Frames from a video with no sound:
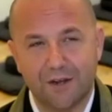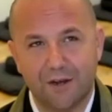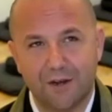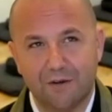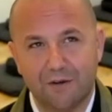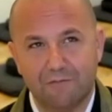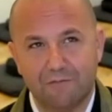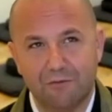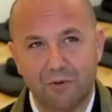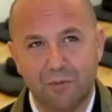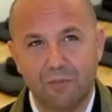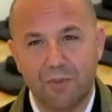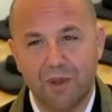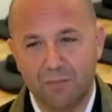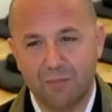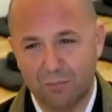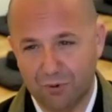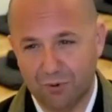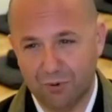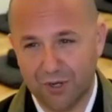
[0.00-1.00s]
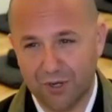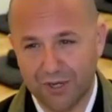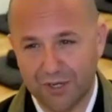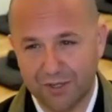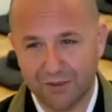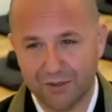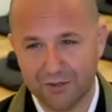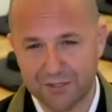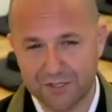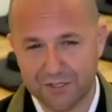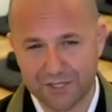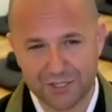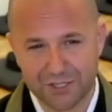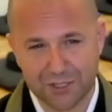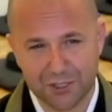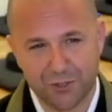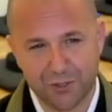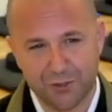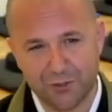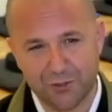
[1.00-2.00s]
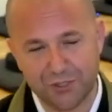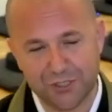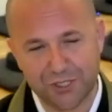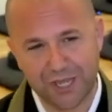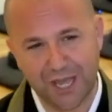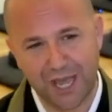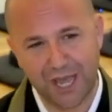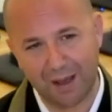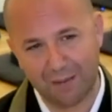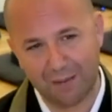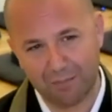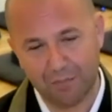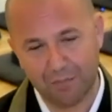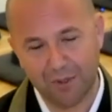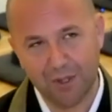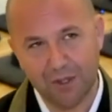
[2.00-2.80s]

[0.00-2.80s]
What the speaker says: of remembering, there's this huge gap